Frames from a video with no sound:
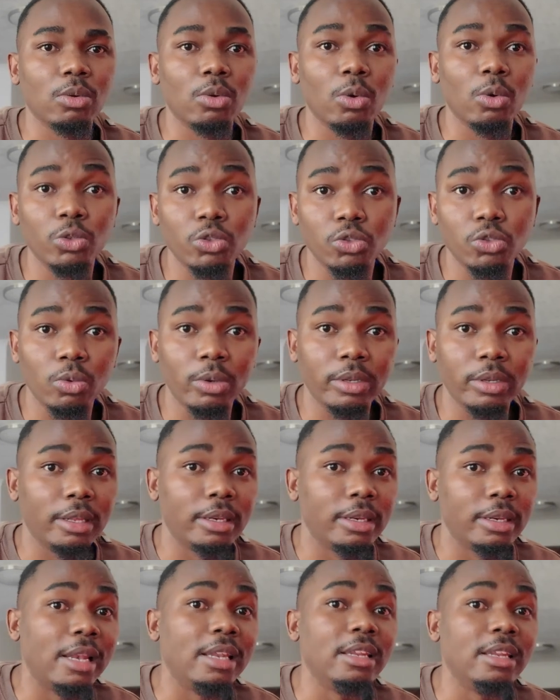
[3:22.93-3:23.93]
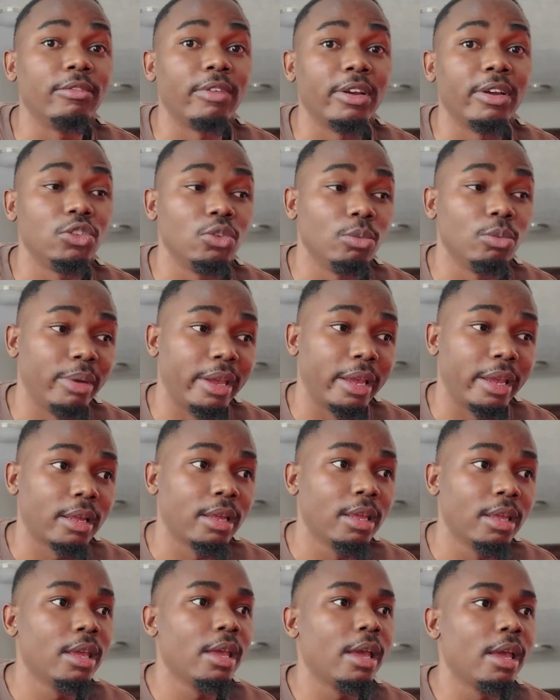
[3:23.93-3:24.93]
will go through, and then they'll invite you back.
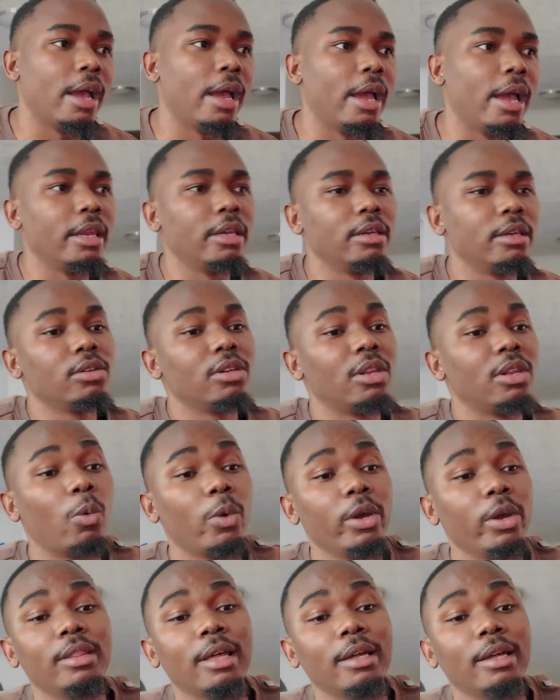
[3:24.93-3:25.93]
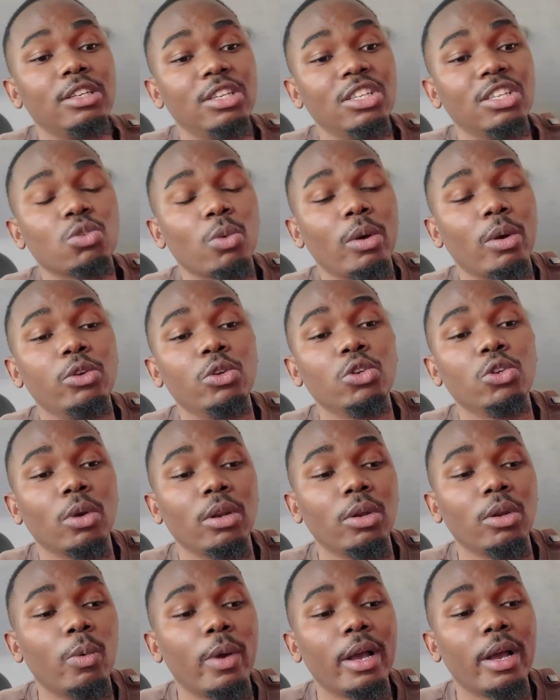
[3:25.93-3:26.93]
And the way that this one
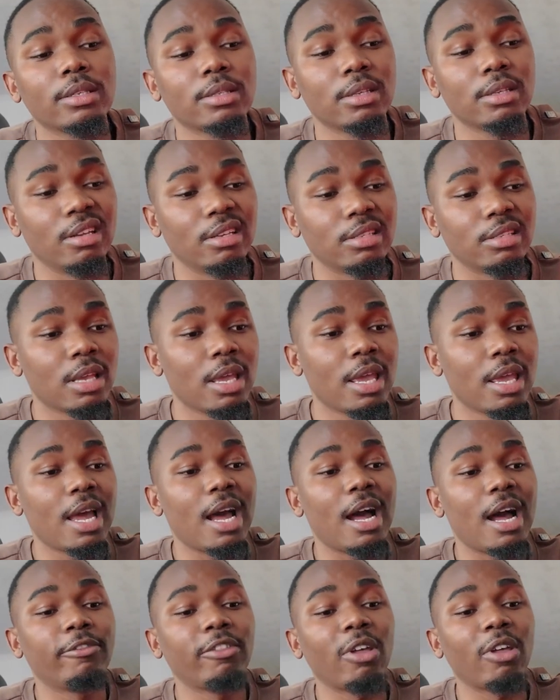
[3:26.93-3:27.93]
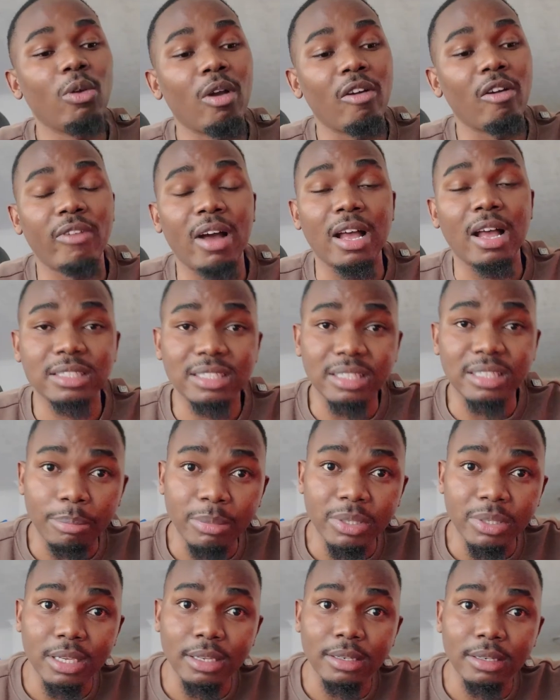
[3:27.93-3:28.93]
usually works is, after you have
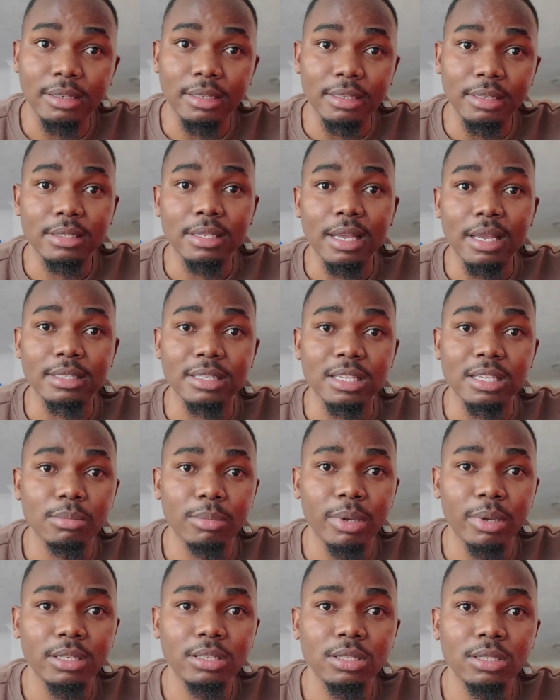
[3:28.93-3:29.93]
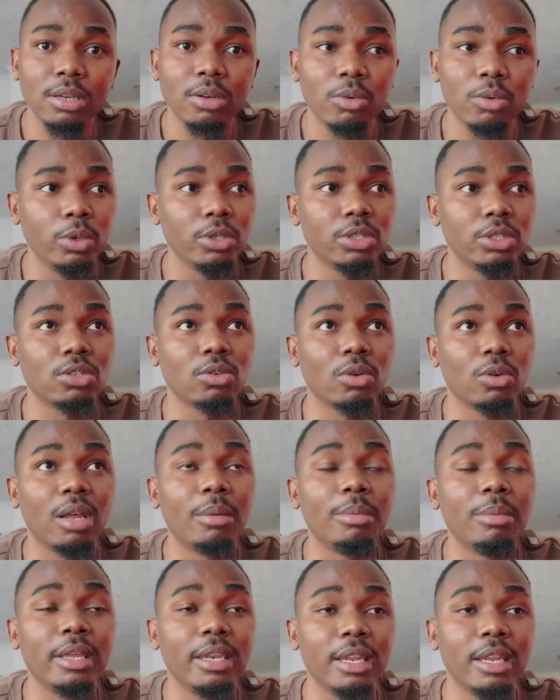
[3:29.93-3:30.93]
submitted this assessment, which is going
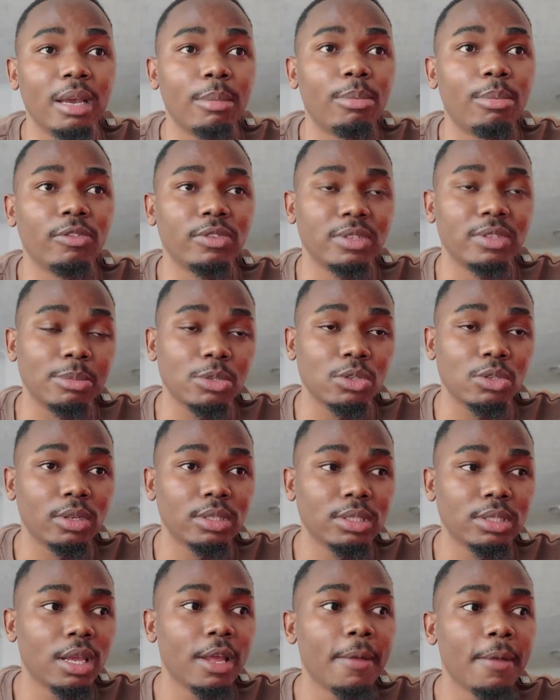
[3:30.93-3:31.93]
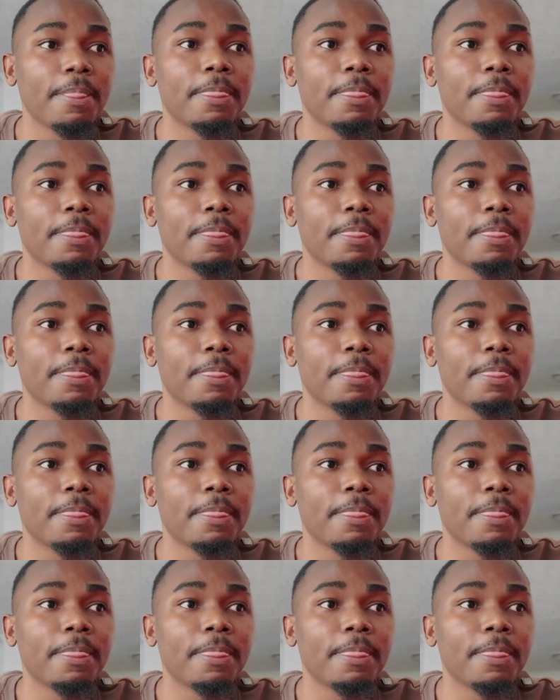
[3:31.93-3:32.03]
to be an app of some sort,